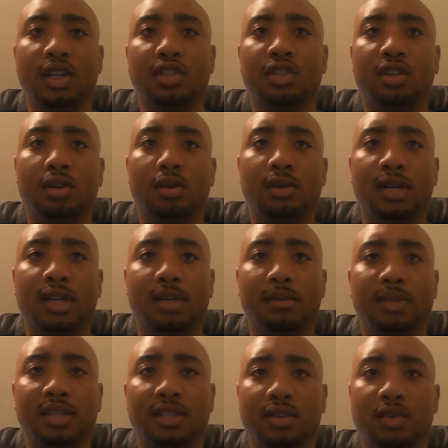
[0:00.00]
So
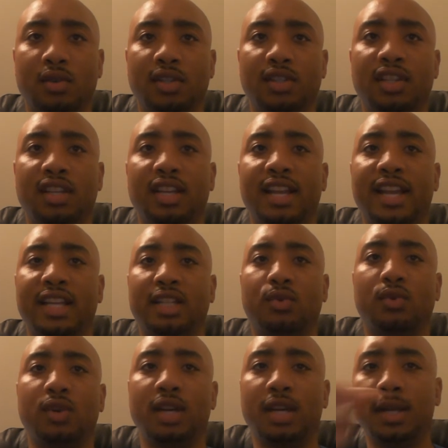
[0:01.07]
let's go on to the
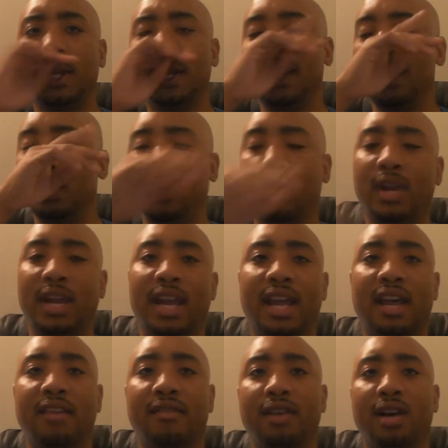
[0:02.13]
next one. We
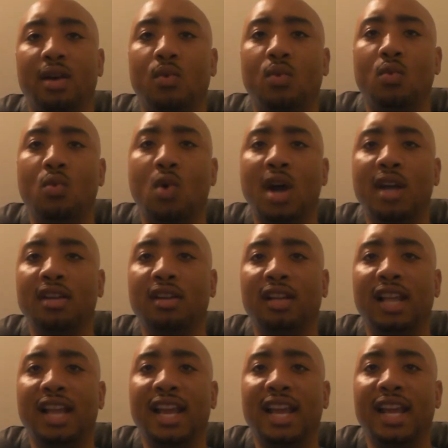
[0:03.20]
have
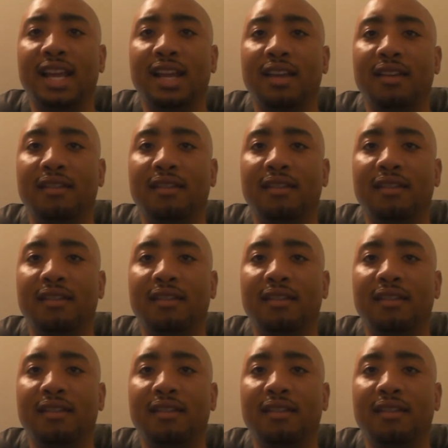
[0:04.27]
Wanderlei